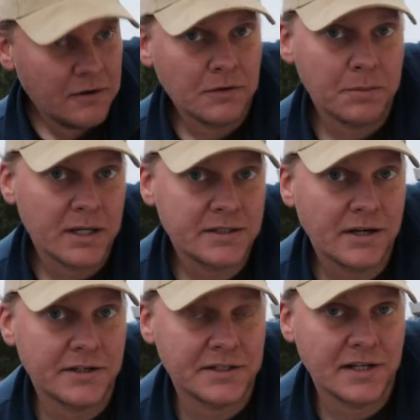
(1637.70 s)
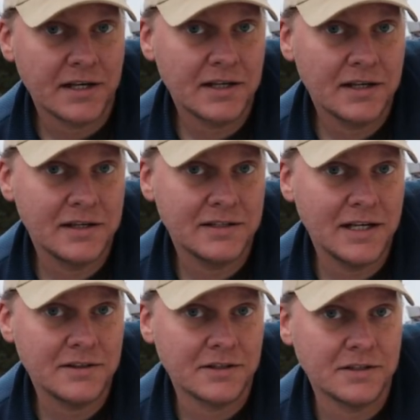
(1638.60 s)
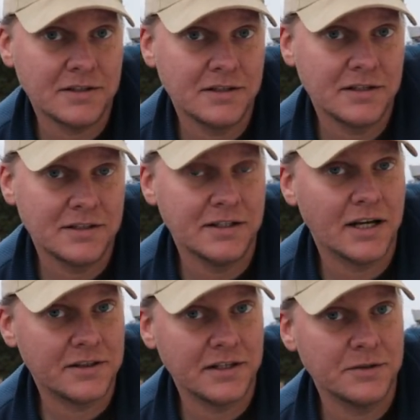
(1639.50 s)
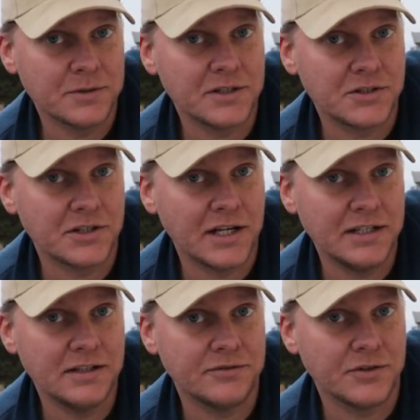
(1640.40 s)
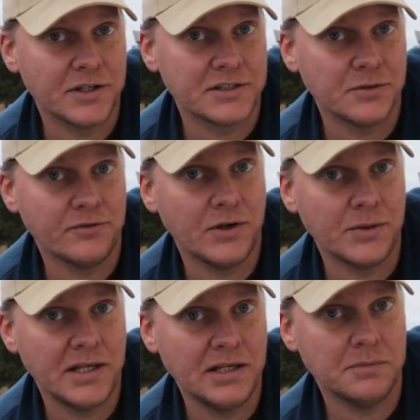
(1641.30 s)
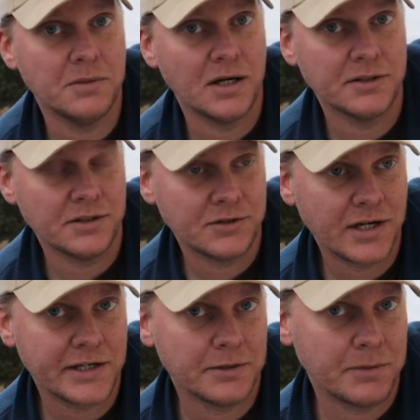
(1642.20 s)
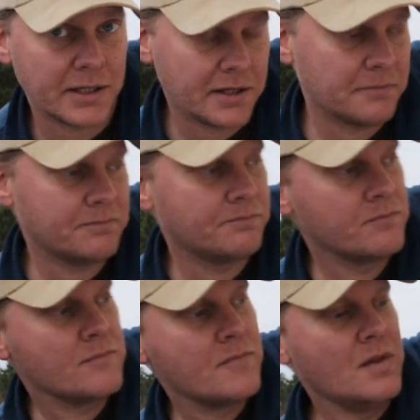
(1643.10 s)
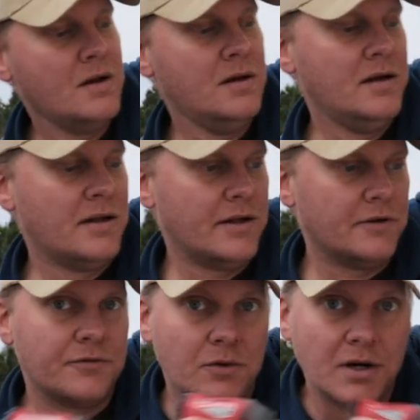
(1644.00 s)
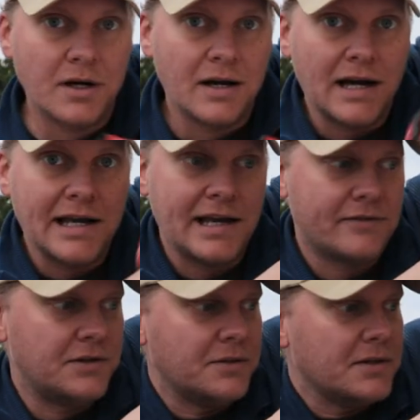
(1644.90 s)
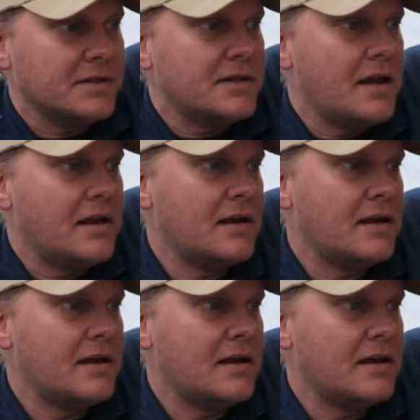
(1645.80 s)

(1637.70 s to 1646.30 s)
For posterity's sake, Nathan did not think it was such a good idea for us to vote him onto the tractor bucket. Therefore, I have to do this.